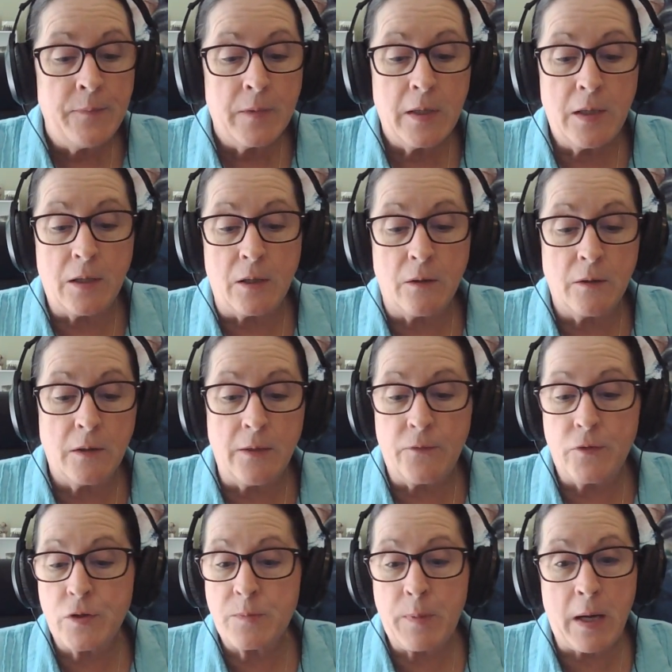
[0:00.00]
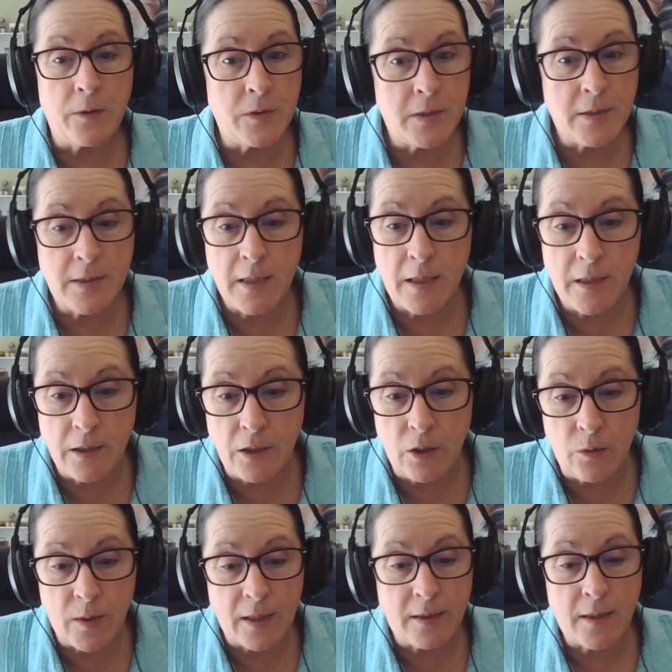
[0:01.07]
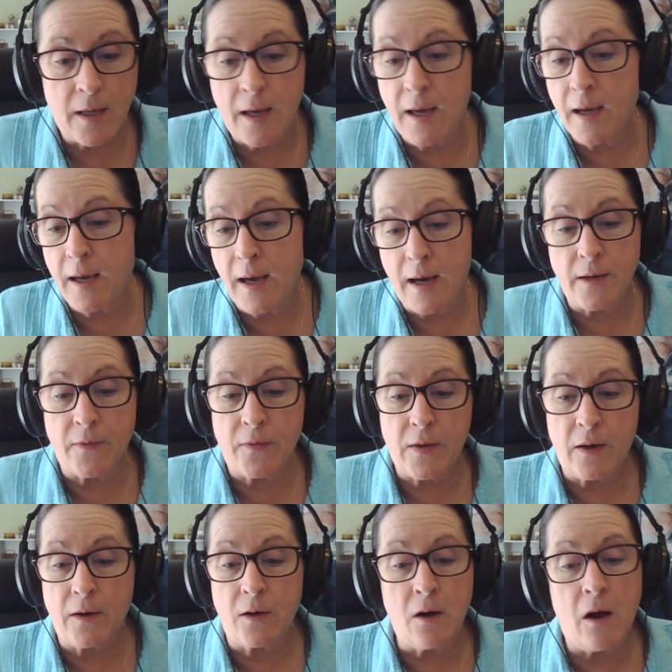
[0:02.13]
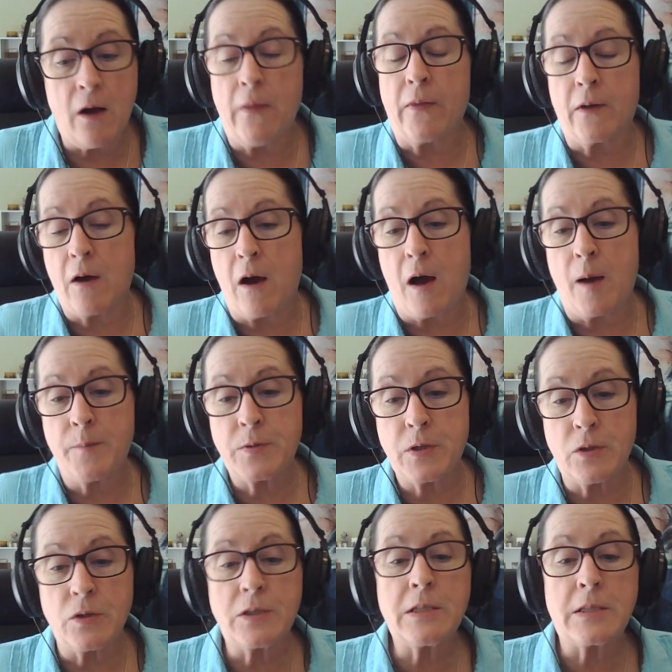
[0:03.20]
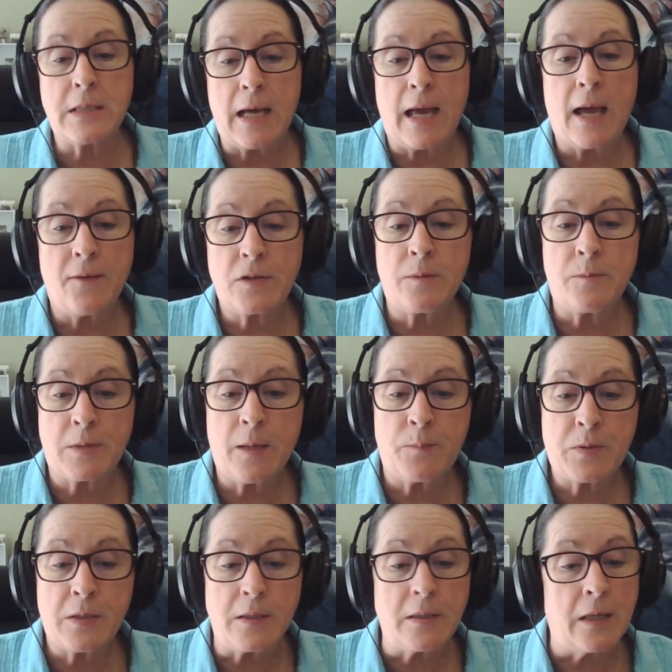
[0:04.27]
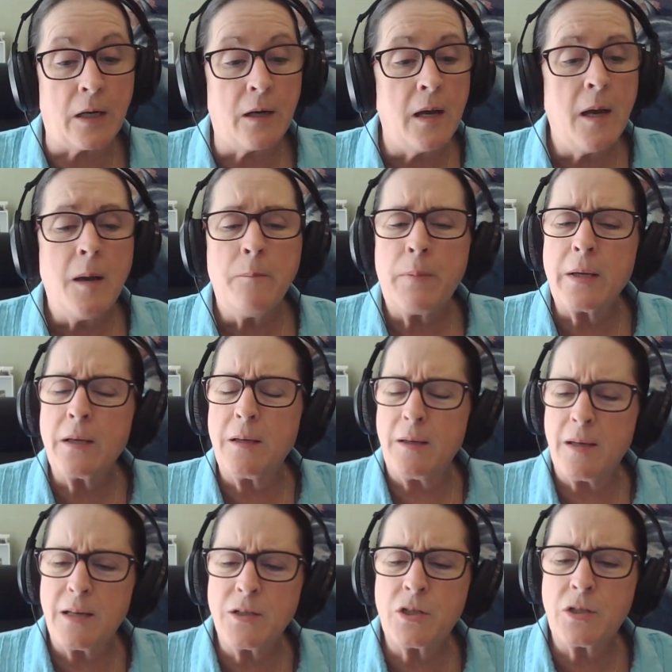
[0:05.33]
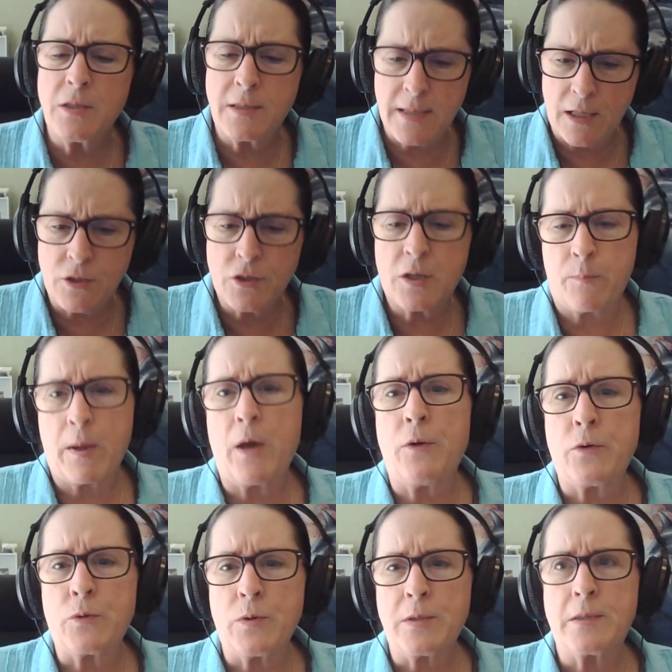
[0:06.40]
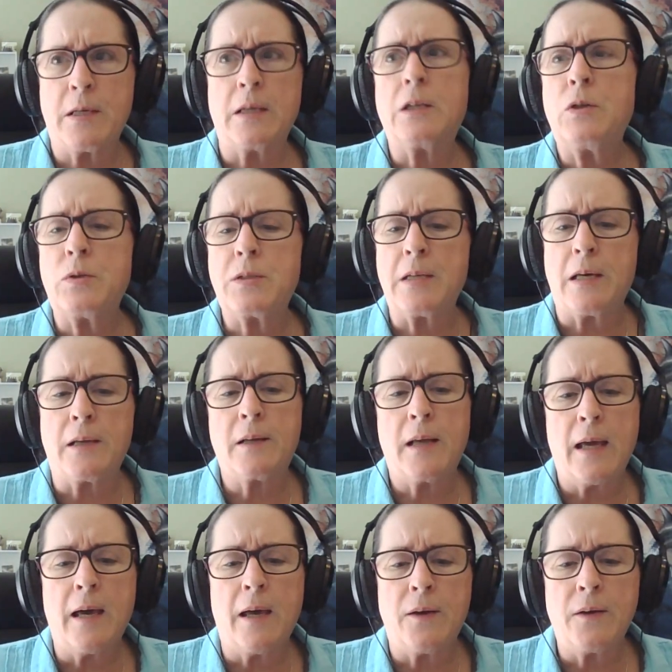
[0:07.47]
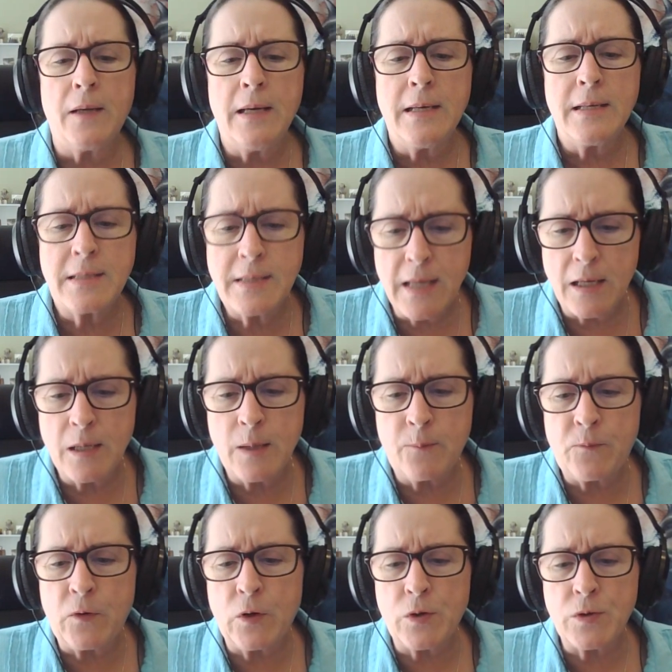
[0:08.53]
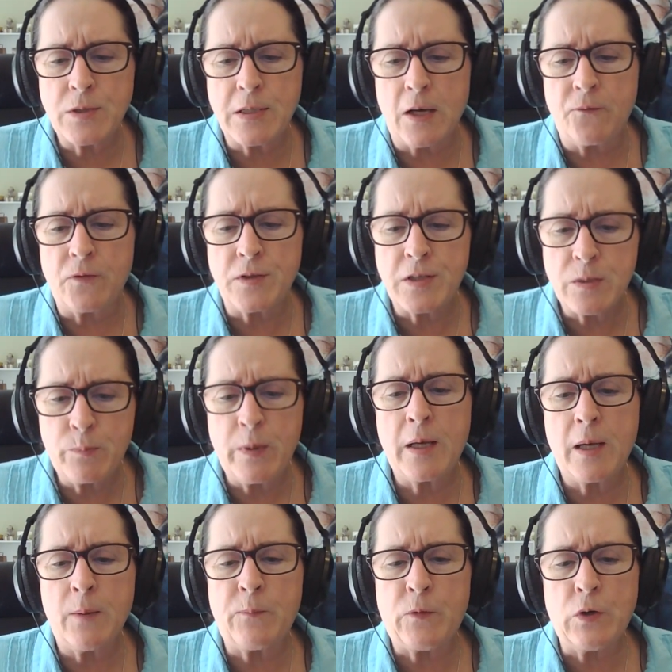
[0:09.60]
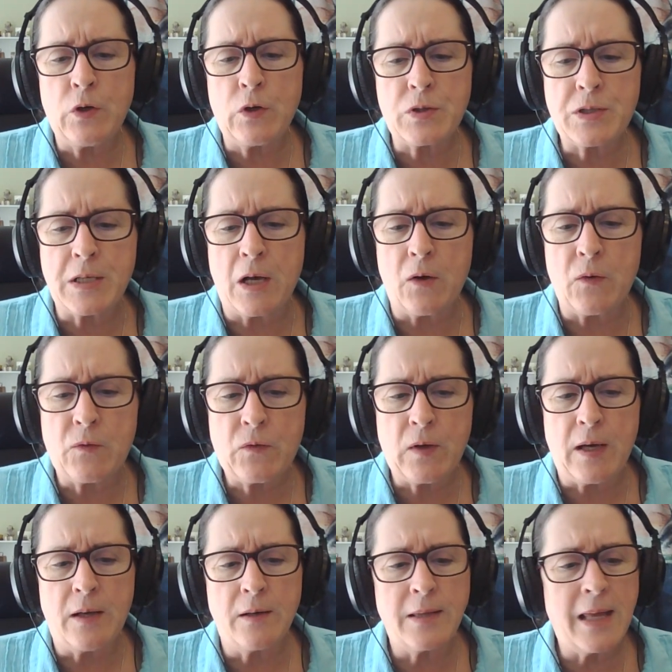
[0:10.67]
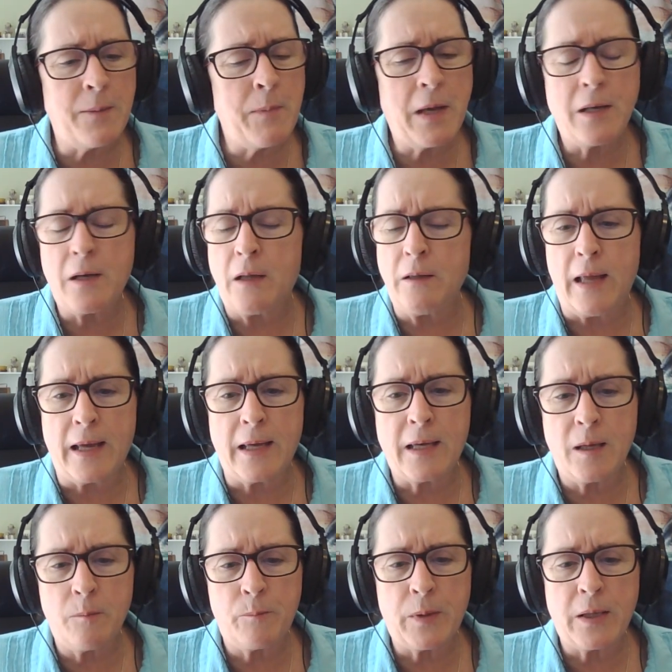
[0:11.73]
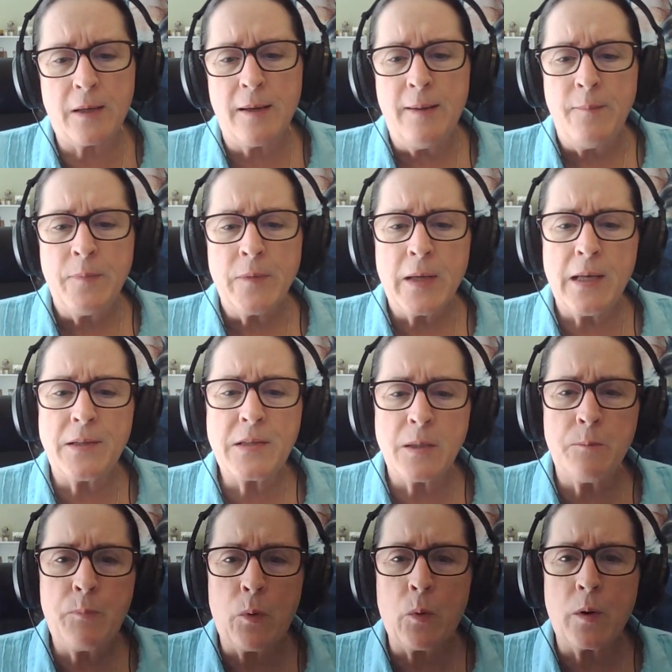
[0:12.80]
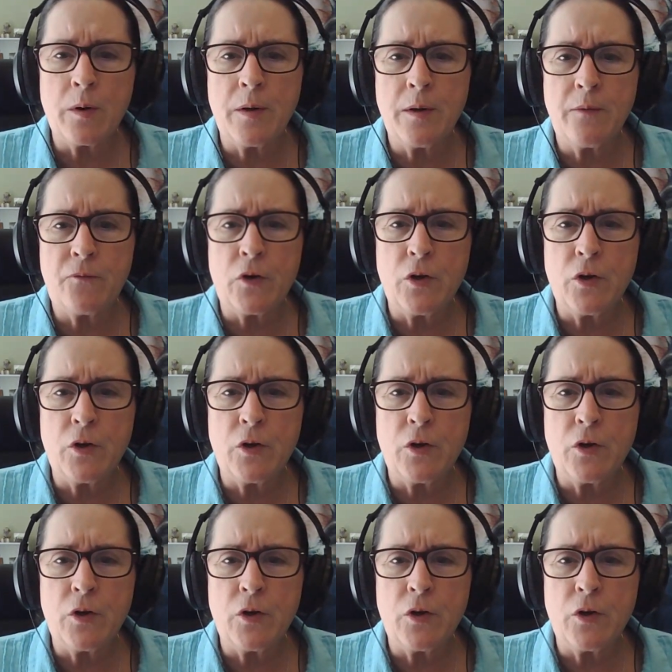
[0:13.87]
if your spouse is hitting you, get the heck out of there and call the cops. Just I have some tips in there, but set the boundaries, like you said, and stand up for yourself and speak up for yourself. And they may not like it, but it's important for